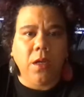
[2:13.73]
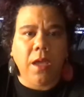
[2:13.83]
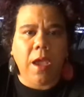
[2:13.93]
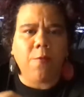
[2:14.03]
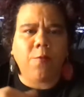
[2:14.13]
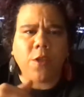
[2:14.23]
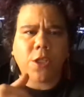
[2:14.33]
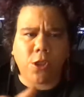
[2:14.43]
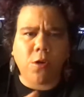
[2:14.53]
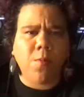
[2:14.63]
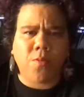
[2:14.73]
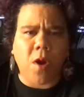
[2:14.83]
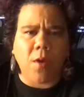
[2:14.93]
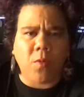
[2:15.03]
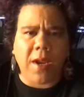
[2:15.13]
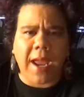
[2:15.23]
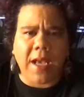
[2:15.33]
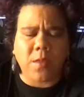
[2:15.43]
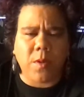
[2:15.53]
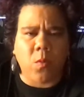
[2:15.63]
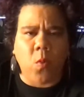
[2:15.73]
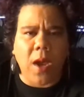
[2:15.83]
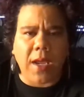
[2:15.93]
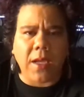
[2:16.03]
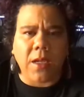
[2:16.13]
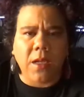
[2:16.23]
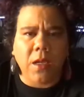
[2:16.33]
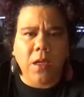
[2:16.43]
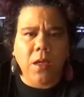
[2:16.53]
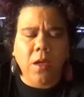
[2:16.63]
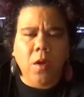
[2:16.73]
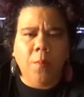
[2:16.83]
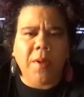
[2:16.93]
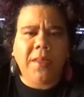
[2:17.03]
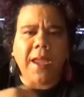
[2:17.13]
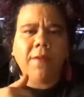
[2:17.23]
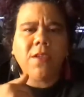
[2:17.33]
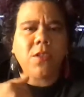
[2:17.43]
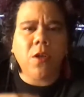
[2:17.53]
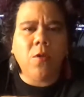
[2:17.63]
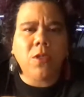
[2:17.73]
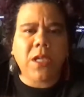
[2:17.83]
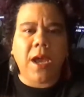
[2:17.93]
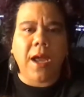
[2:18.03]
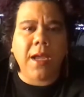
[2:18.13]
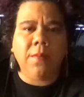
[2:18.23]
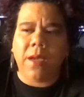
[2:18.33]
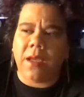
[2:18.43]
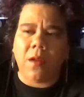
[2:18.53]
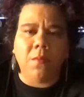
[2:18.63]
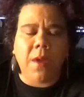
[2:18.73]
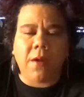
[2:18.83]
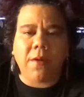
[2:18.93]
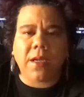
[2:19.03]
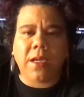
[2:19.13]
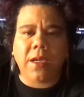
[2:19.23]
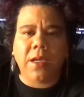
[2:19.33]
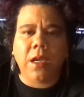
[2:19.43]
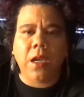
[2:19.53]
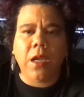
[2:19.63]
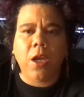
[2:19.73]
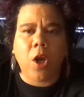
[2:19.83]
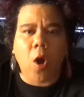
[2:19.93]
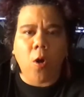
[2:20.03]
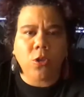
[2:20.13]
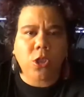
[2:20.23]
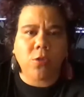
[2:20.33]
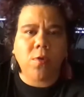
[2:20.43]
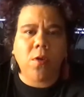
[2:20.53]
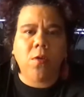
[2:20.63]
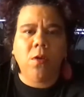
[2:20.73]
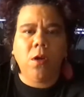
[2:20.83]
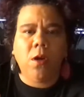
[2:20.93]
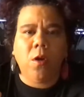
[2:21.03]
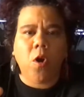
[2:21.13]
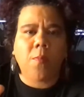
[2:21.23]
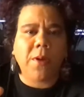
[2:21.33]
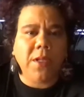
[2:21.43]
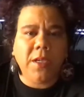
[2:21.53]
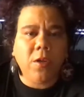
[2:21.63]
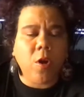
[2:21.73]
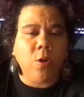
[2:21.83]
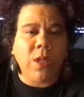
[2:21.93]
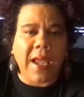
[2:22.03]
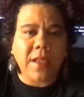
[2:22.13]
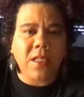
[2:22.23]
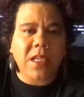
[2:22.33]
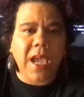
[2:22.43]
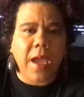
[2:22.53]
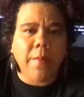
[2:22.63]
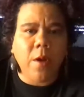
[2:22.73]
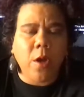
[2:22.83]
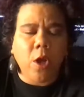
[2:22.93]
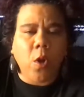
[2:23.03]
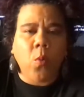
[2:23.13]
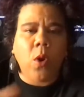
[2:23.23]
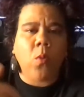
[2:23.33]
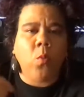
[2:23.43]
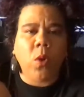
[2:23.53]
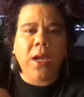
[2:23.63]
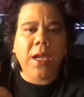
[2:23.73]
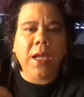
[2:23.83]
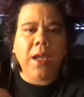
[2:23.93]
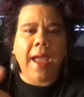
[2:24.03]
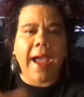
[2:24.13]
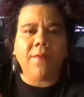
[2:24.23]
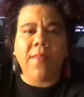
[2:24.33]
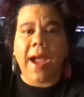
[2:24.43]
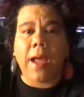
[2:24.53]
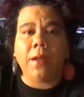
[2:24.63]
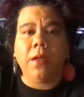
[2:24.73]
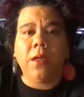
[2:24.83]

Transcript: And for sure, Broadway has been white. But there is no time in American cultural or political landscape where we have not